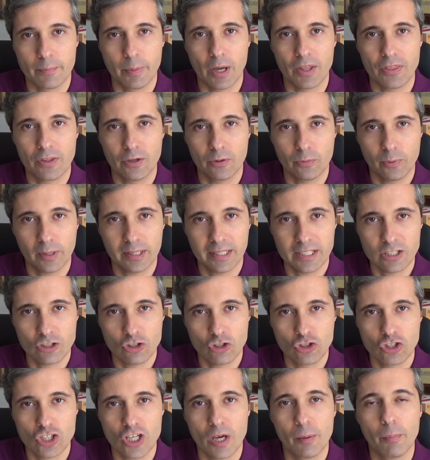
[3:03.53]
about their
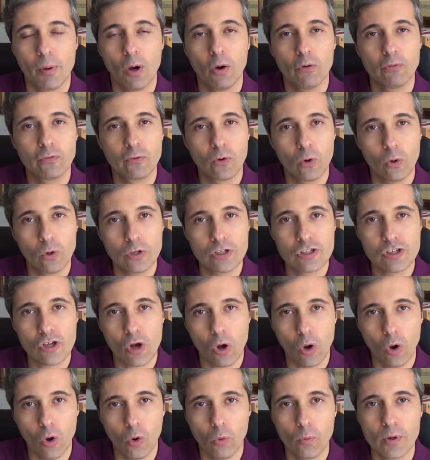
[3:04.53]
relationship, of course
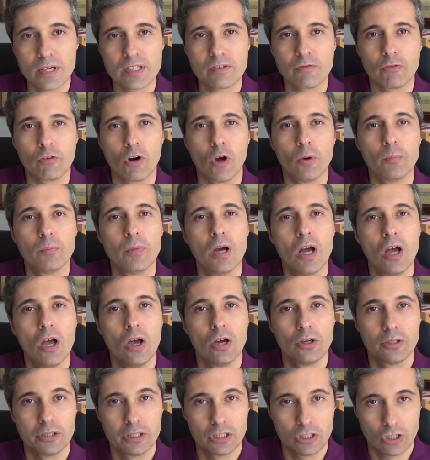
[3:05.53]
always from
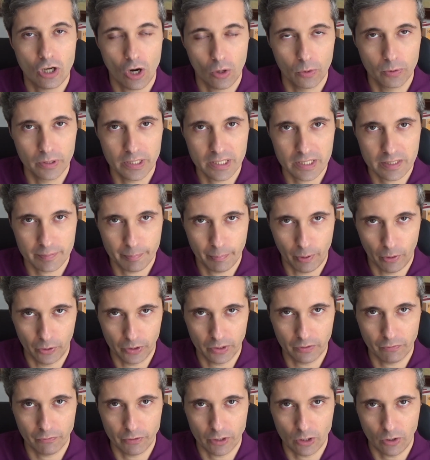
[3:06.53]
Tony's
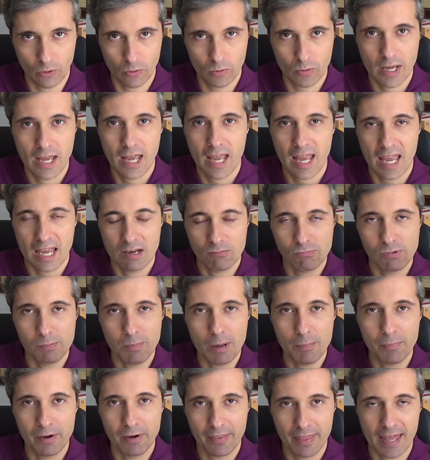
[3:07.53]
point of view, and
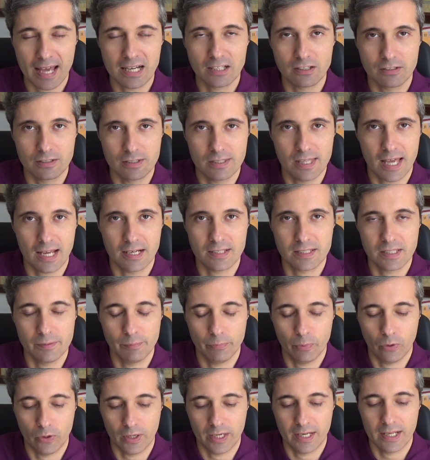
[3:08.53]
remember that because that is
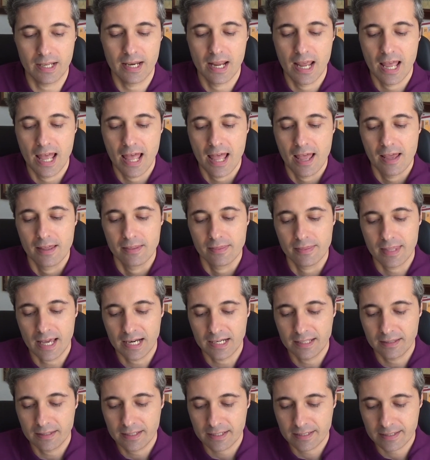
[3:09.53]
important. Then
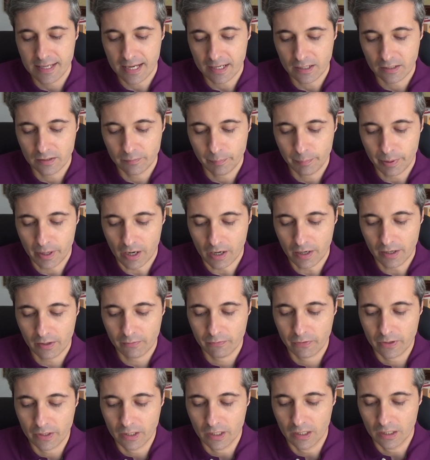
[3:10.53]
in the second part
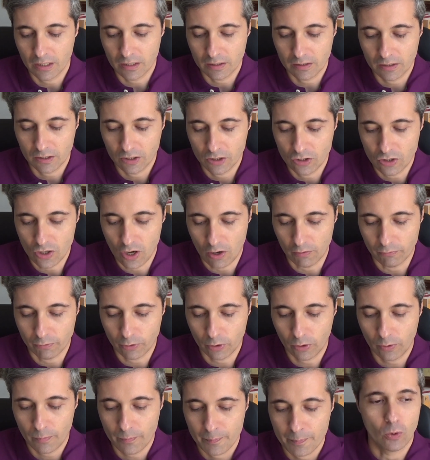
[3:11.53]
of the
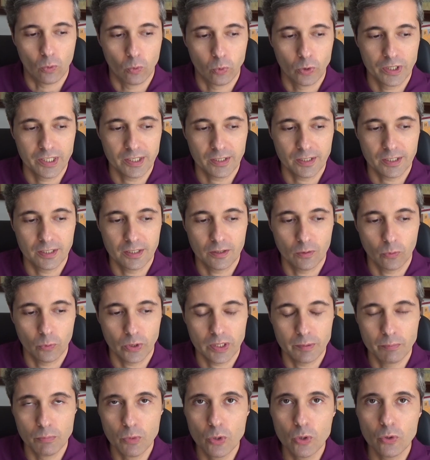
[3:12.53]
novel, we're,
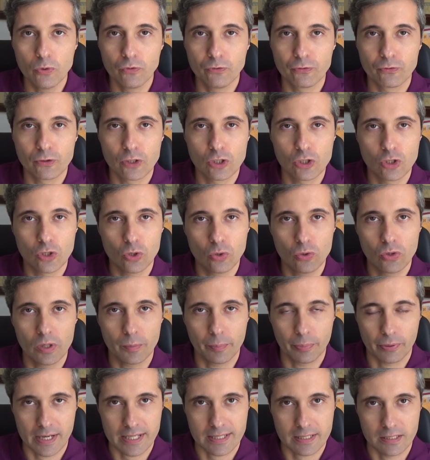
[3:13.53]
we move to the
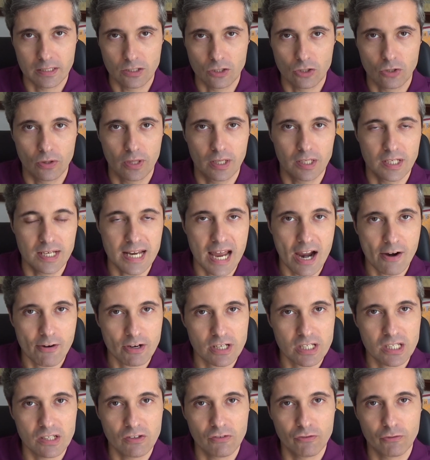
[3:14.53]
present, to the
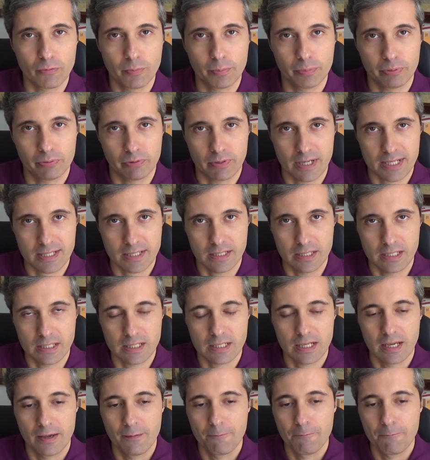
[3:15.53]
narrative present.